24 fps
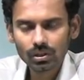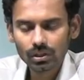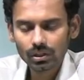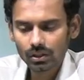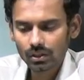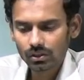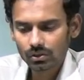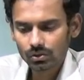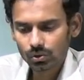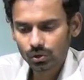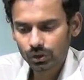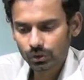
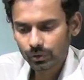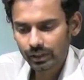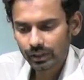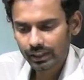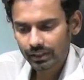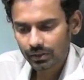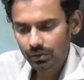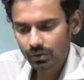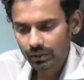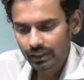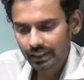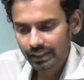So you need to
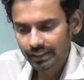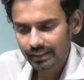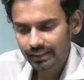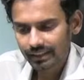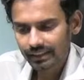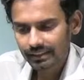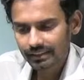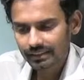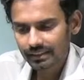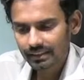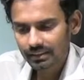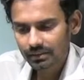decrease
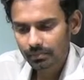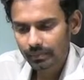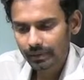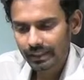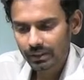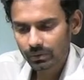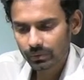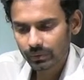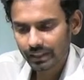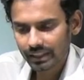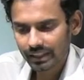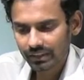this by
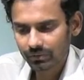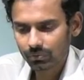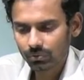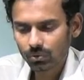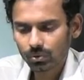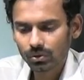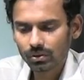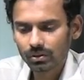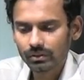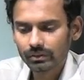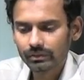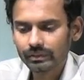24,
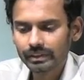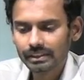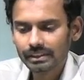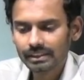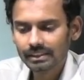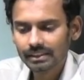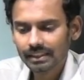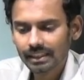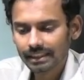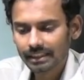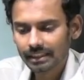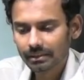which is
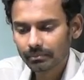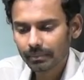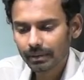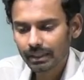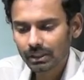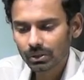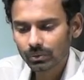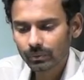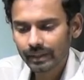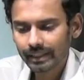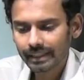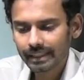nothing but
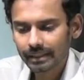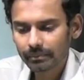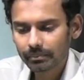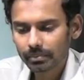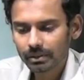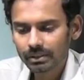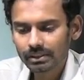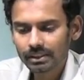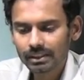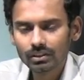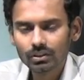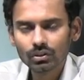20%
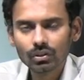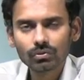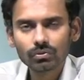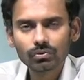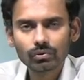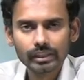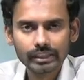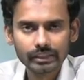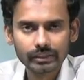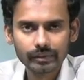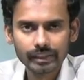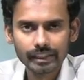of
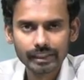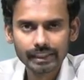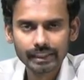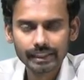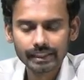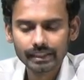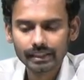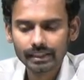120.